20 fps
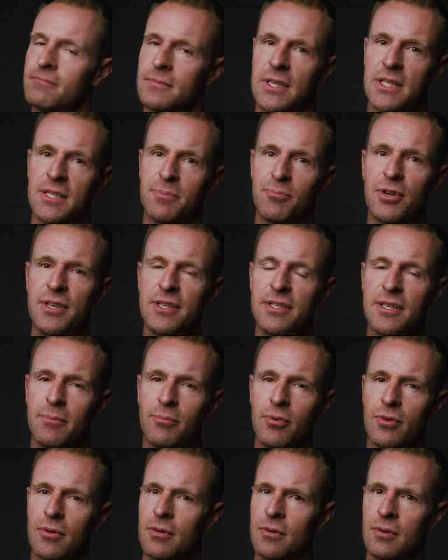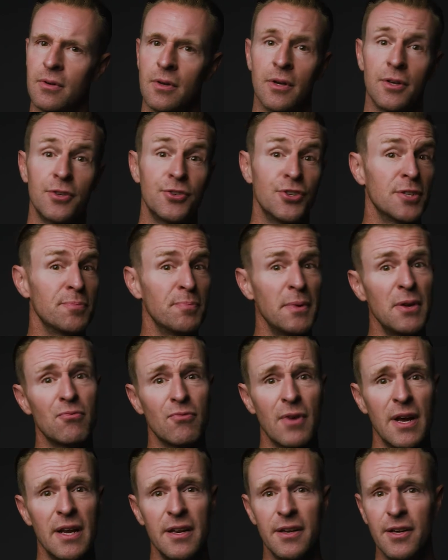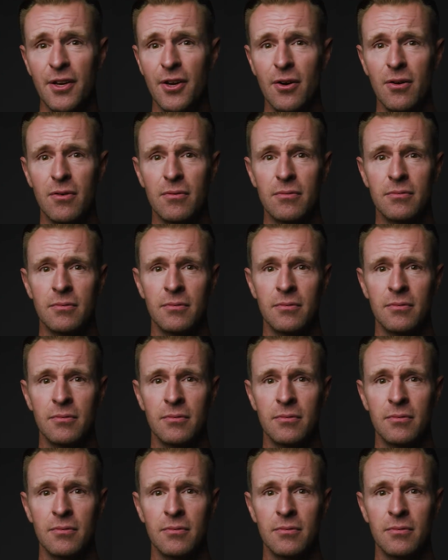it's pretty simple. Just be ready to go.